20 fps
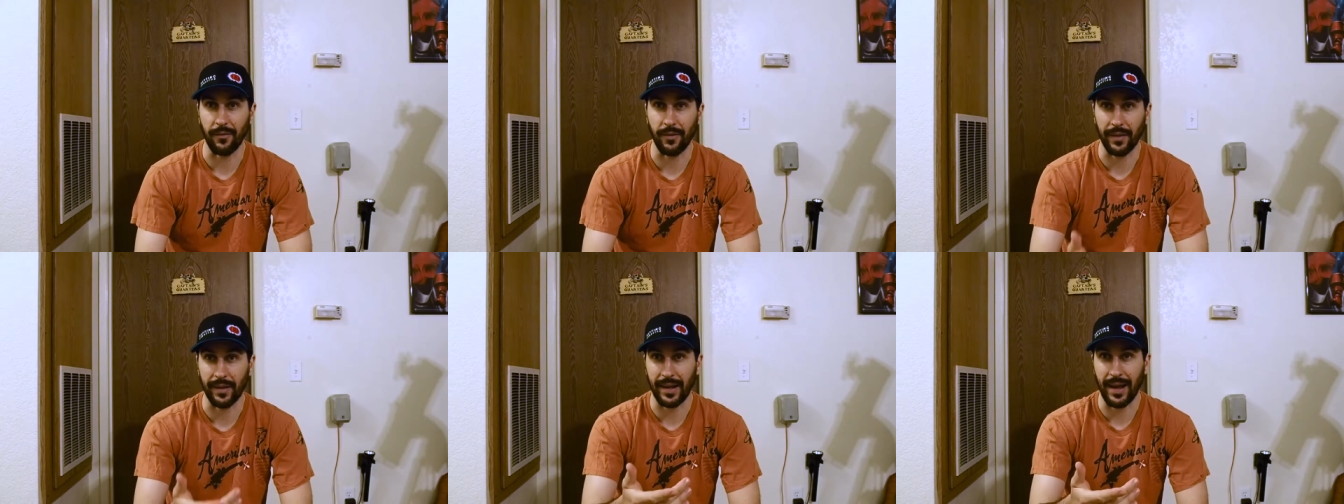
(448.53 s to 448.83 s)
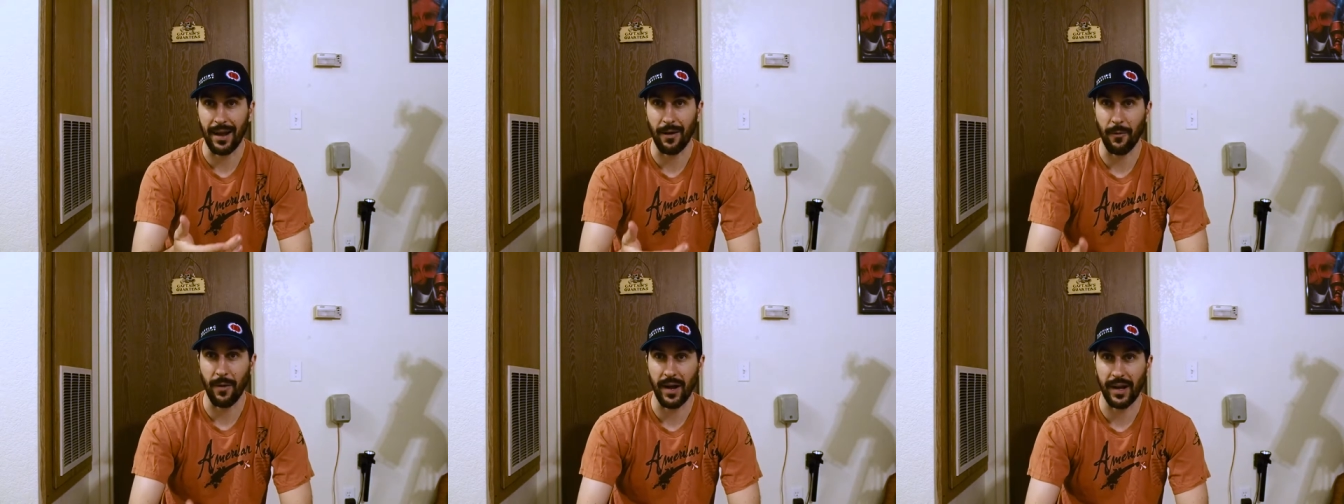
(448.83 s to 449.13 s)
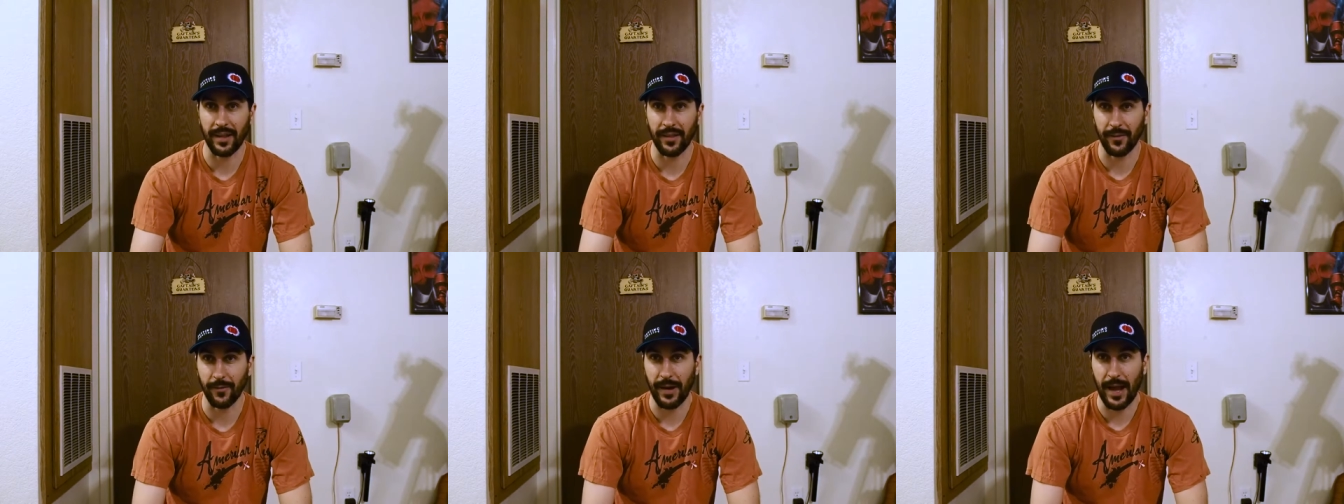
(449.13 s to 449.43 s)
Well, the guy
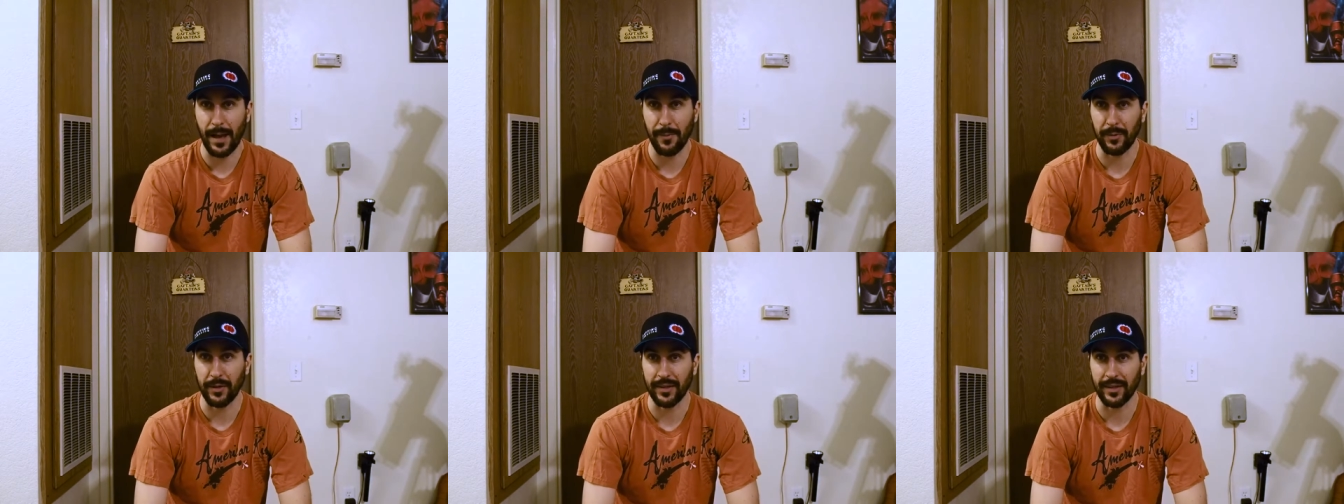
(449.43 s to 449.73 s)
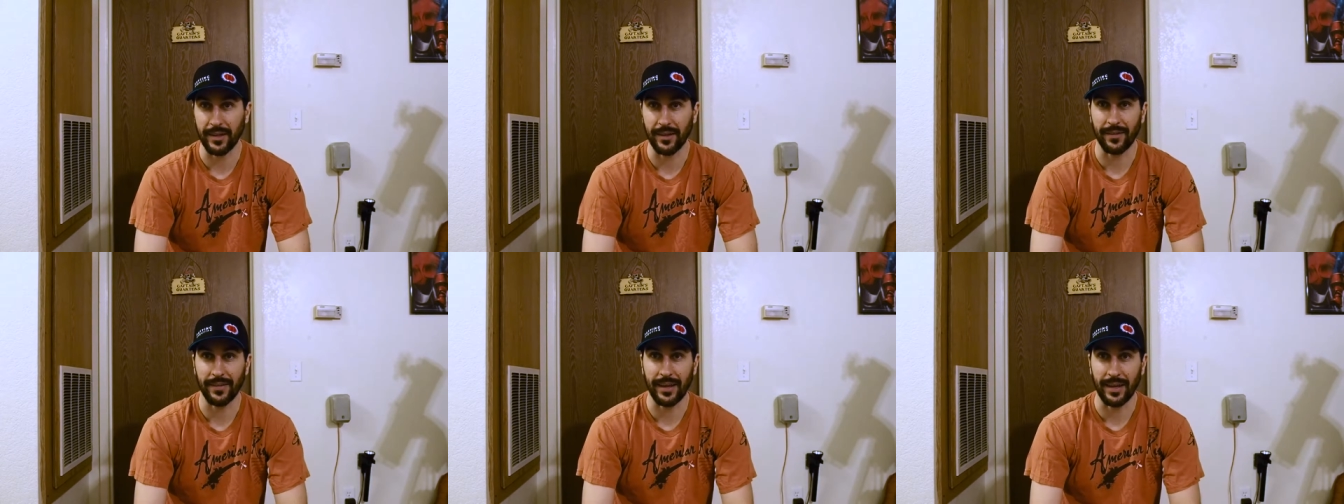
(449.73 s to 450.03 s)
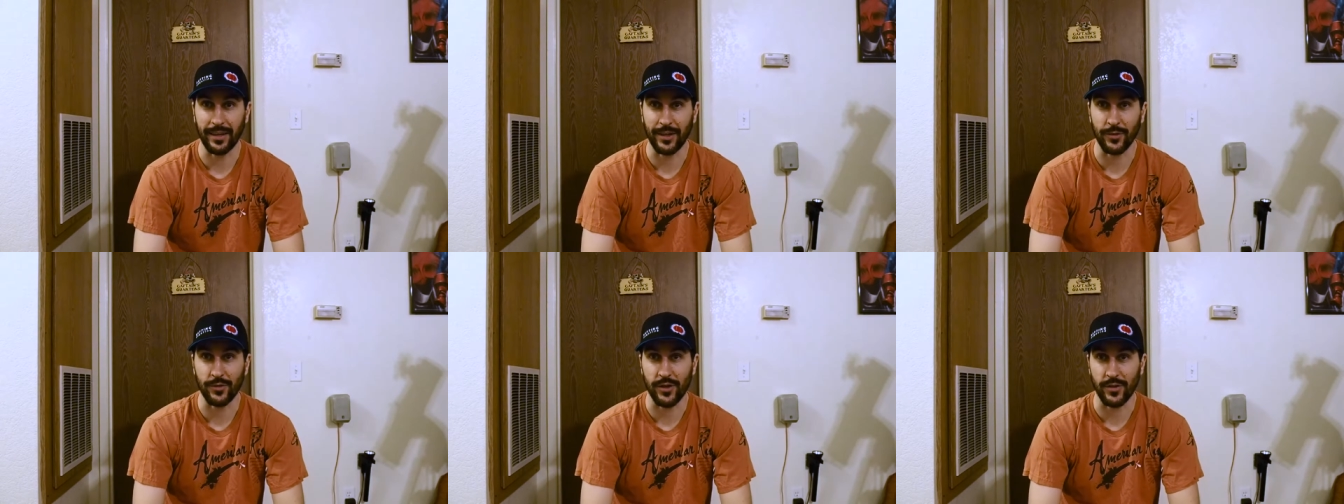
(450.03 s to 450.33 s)
walking the rapid
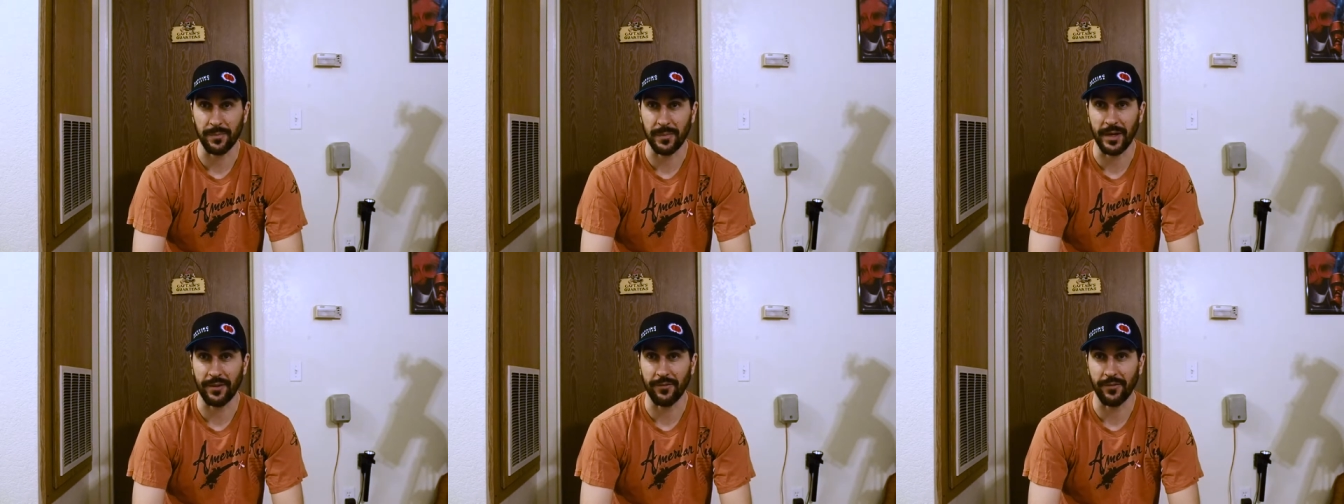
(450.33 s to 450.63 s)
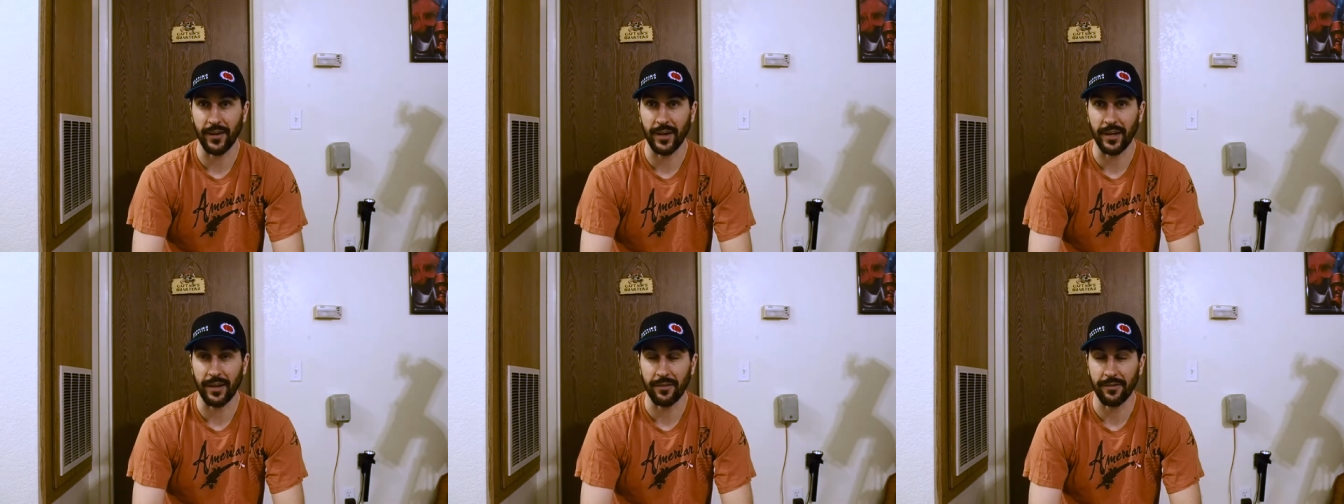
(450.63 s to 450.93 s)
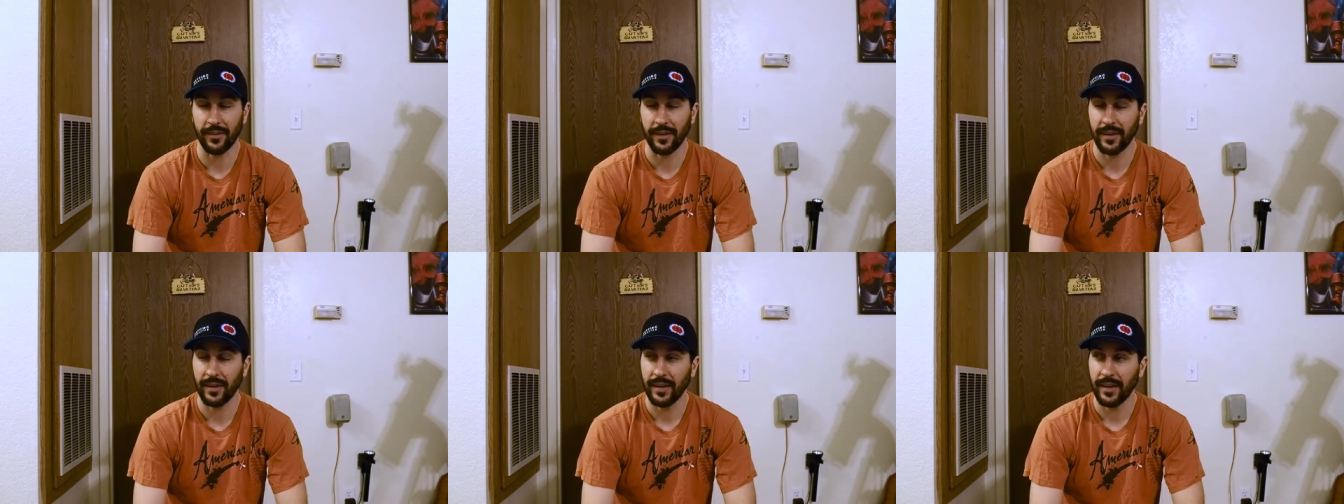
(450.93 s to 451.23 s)
that you just made fun of.